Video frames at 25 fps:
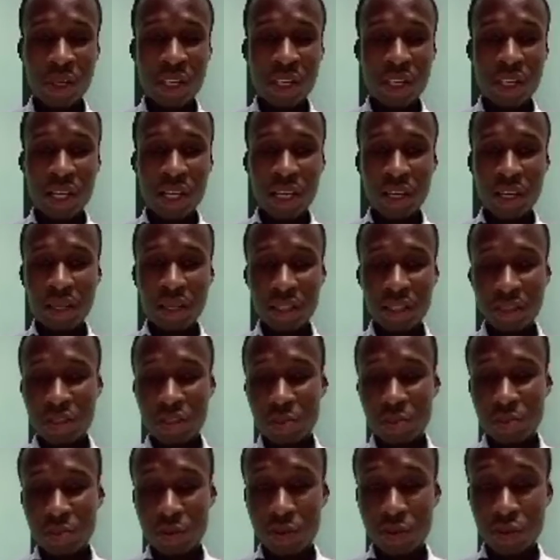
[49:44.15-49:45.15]
Our next
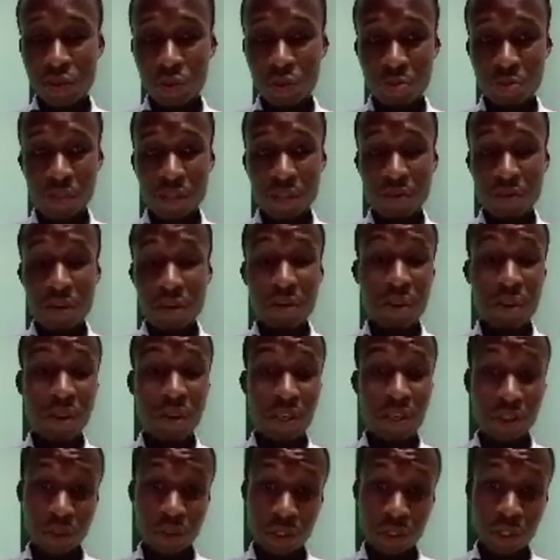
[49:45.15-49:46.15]
topic will be a very
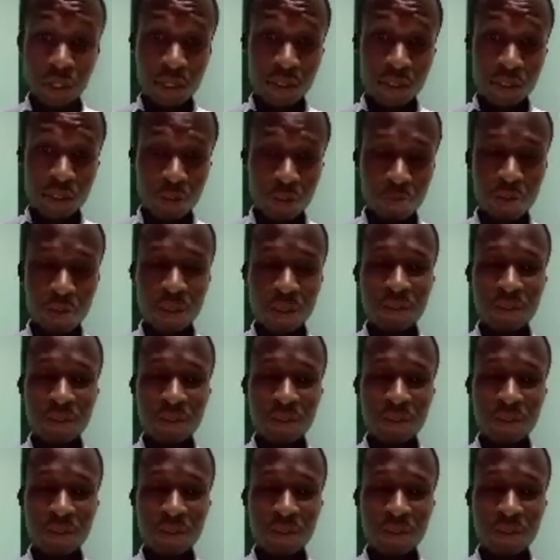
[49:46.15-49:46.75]
interesting topic.